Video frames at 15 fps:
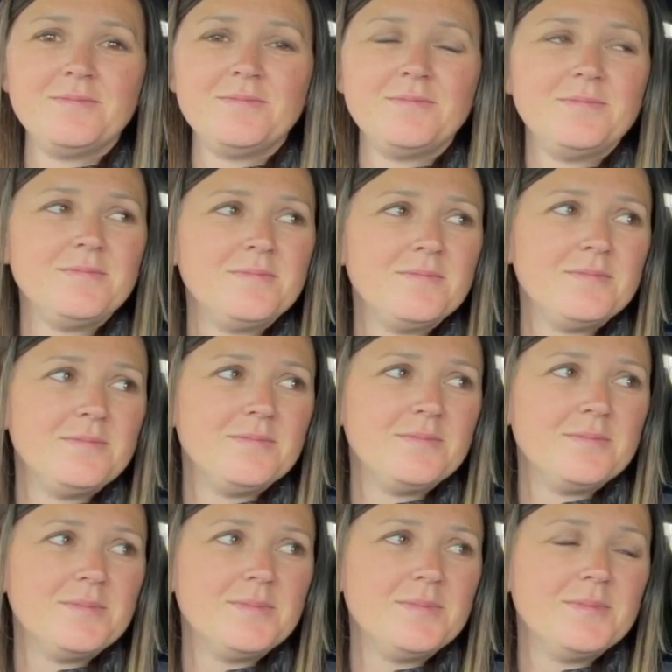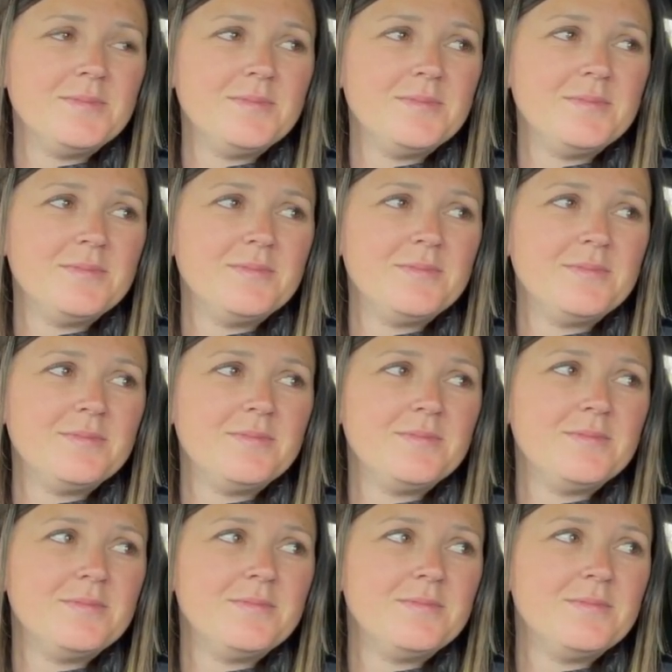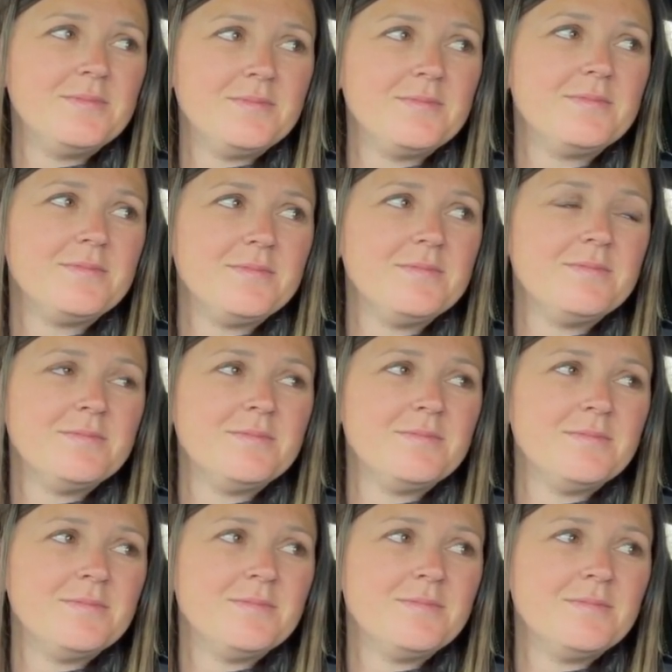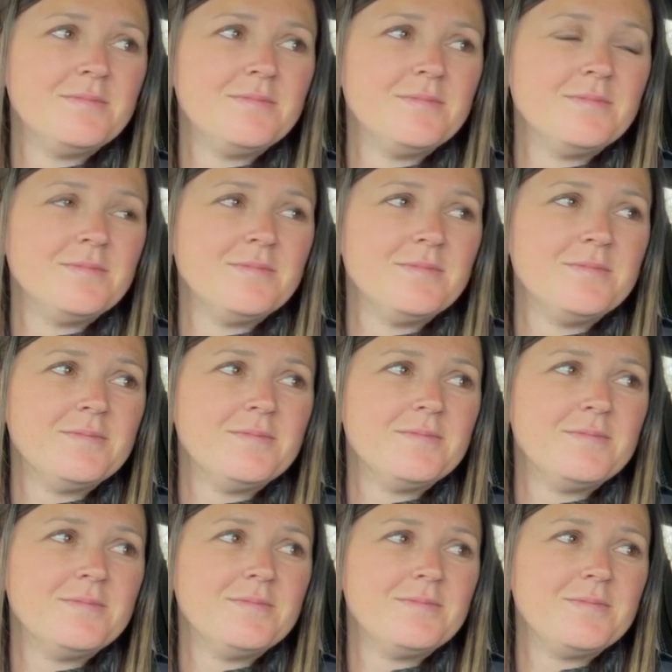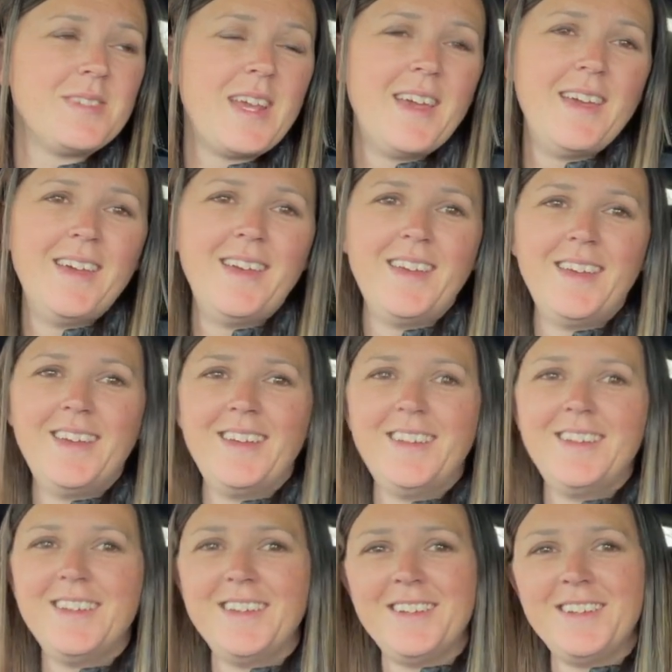No words are spoken by the person on screen.